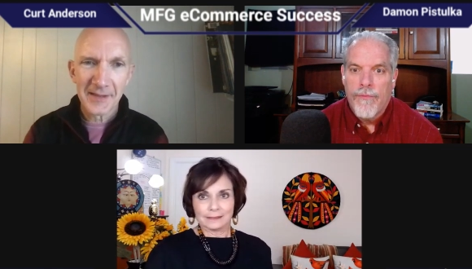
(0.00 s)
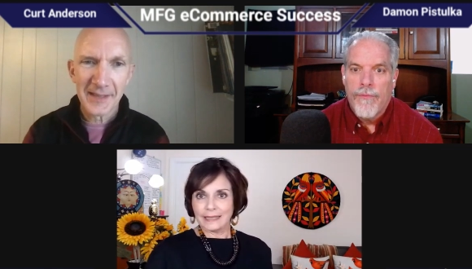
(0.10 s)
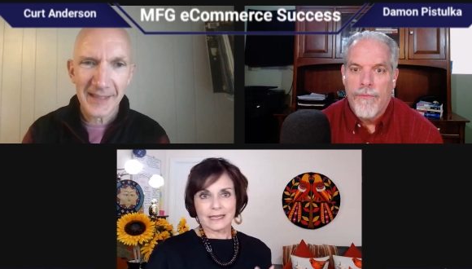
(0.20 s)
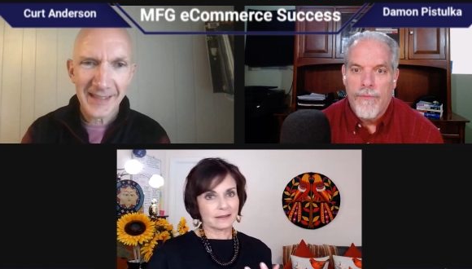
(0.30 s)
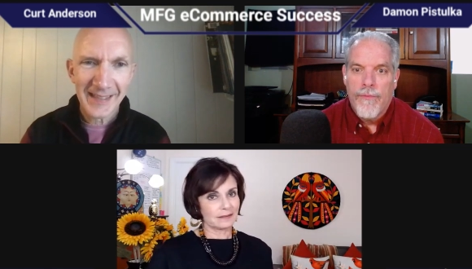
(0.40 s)

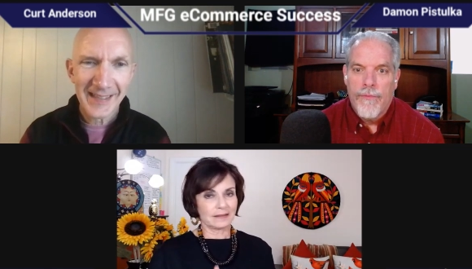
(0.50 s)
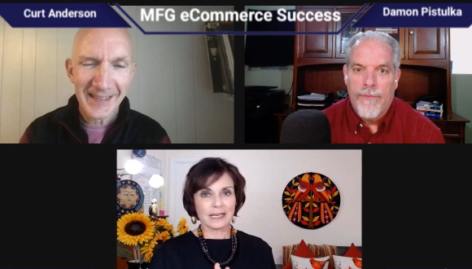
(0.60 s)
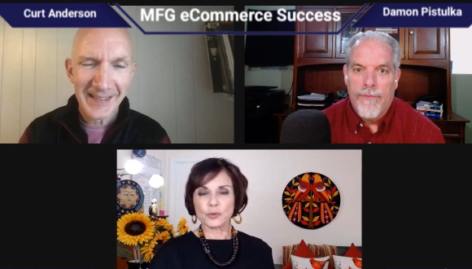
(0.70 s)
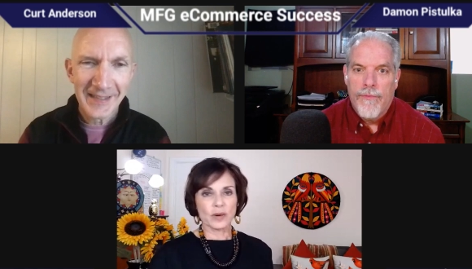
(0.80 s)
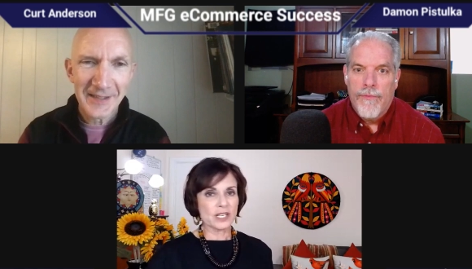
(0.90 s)
Speaker 1: like
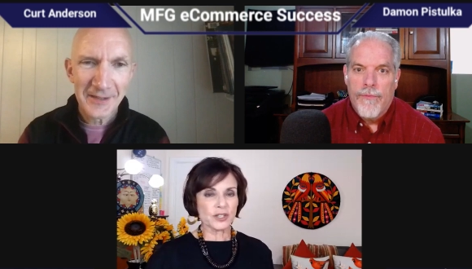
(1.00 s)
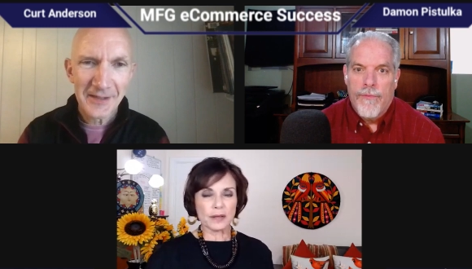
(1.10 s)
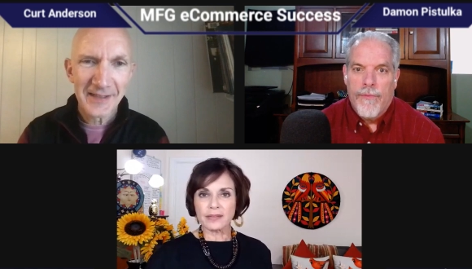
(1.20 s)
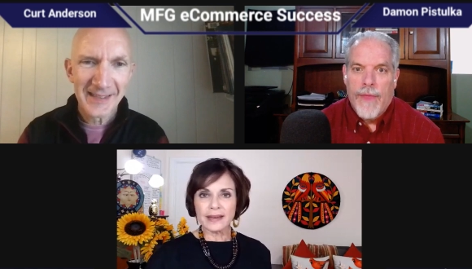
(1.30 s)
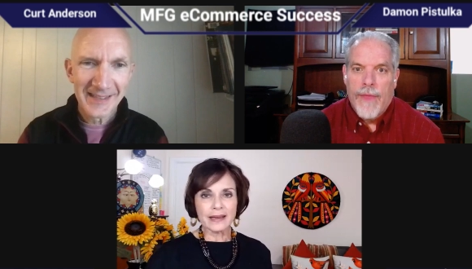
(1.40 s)
gut
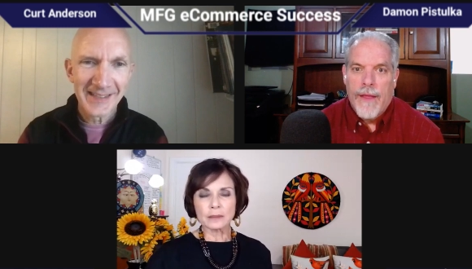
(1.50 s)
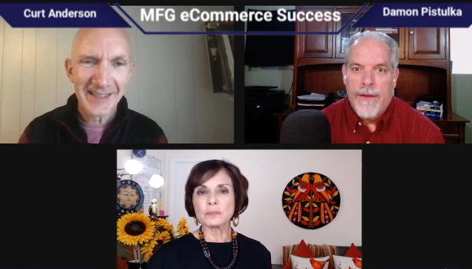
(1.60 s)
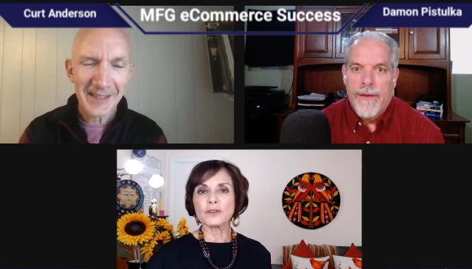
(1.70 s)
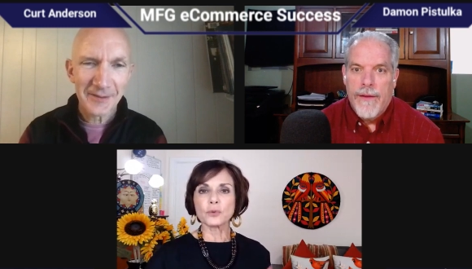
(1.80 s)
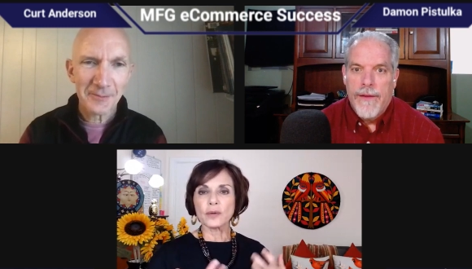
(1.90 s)
wrenching
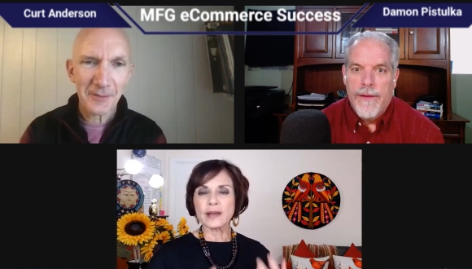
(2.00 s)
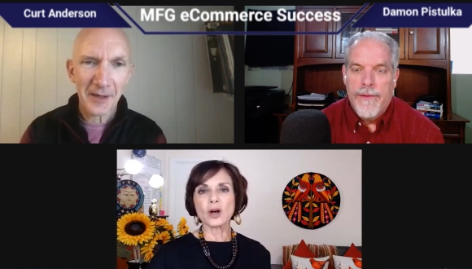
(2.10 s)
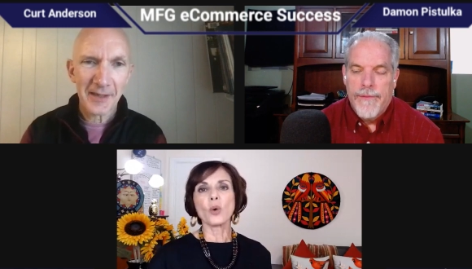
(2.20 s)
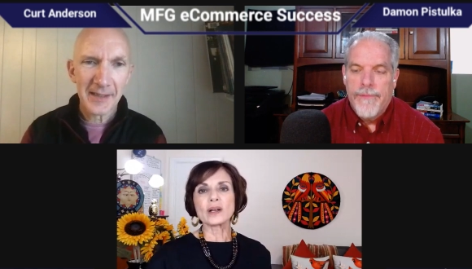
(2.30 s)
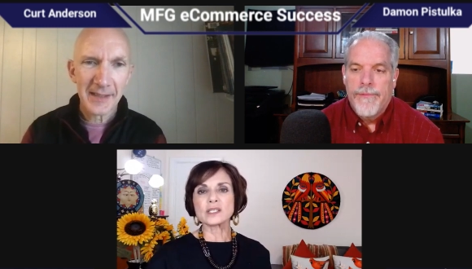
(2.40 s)
thing before they go